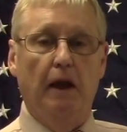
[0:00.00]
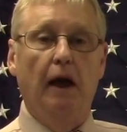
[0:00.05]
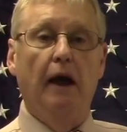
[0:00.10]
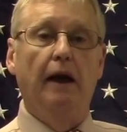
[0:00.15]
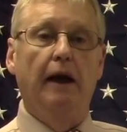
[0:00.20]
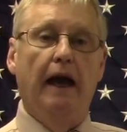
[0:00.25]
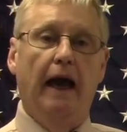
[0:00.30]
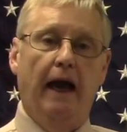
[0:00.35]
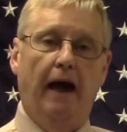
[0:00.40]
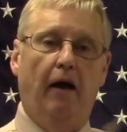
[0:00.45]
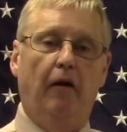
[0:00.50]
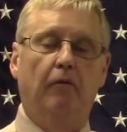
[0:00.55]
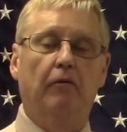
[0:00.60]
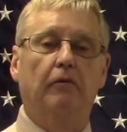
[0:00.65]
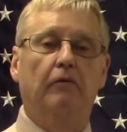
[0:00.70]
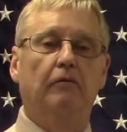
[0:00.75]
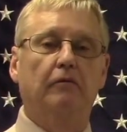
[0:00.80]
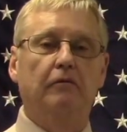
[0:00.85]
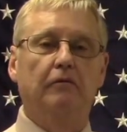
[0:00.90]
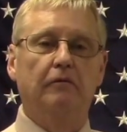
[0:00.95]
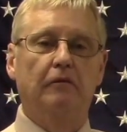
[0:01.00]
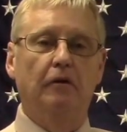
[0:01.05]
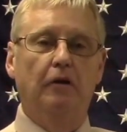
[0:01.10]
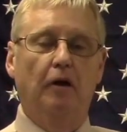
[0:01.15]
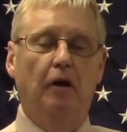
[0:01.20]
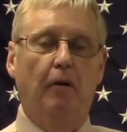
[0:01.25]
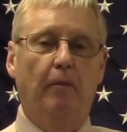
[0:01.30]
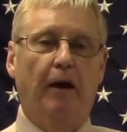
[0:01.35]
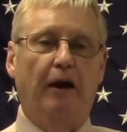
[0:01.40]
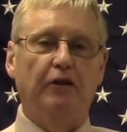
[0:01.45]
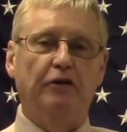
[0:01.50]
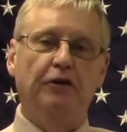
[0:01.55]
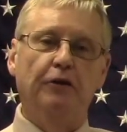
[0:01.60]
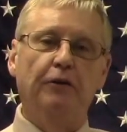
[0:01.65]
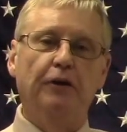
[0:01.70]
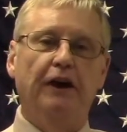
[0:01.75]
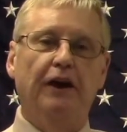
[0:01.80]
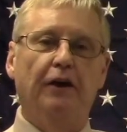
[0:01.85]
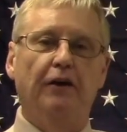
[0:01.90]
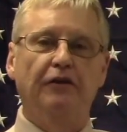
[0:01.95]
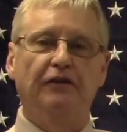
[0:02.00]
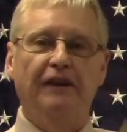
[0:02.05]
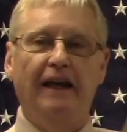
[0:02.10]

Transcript: Now, about 2 years